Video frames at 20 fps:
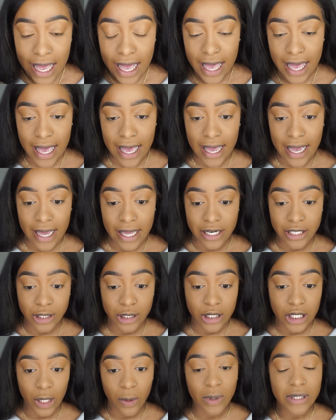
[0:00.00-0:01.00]
and
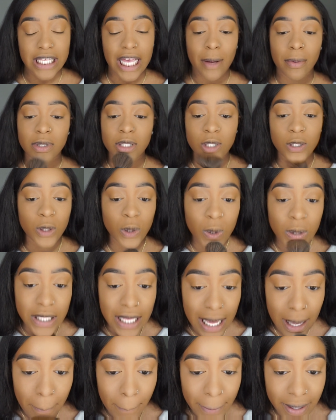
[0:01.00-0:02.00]
she was able to do
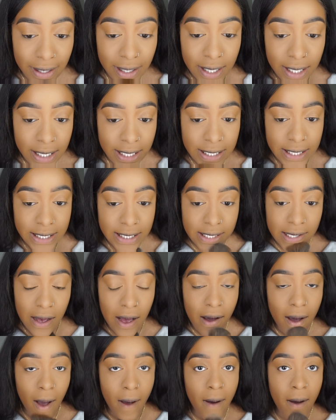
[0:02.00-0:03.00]
that because
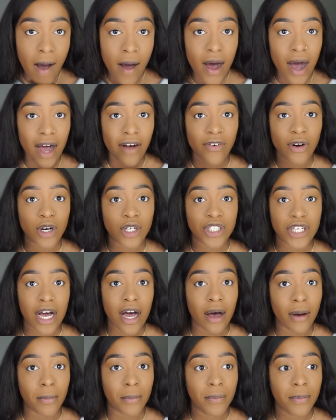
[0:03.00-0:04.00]
of her
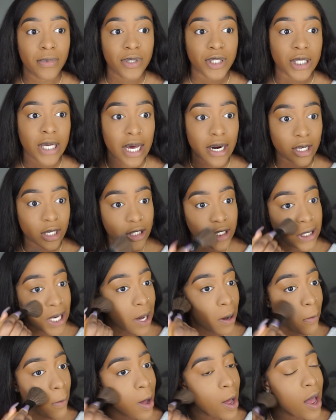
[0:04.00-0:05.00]
job. She got a good
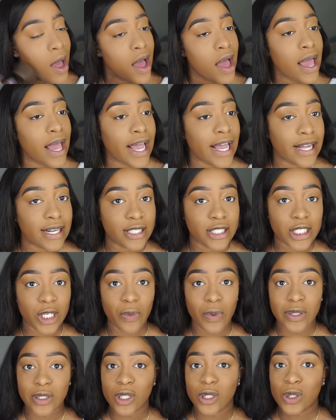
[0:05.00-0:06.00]
job, and she
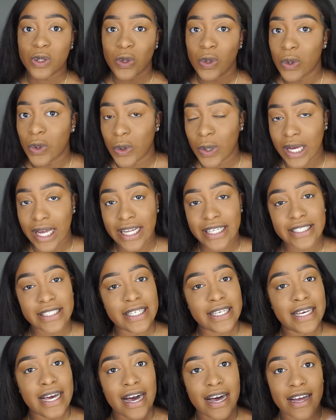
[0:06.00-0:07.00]
went to school, and
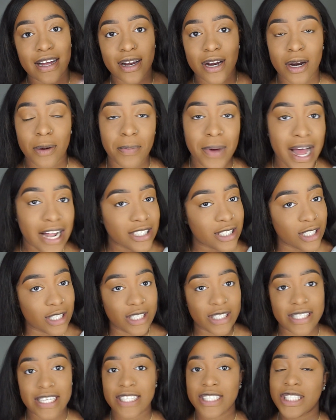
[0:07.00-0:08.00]
she got her
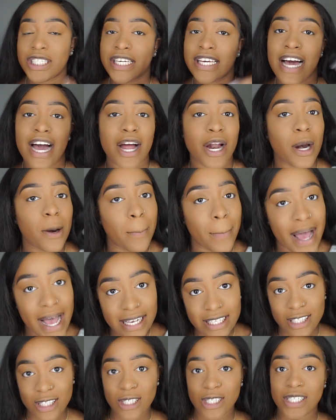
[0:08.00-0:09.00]
bachelor's, and she got her
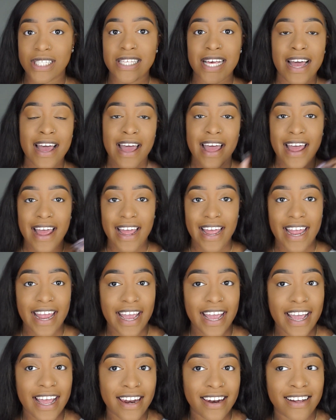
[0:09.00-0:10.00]
master's,
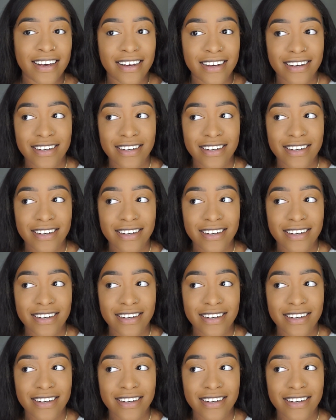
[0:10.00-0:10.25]
and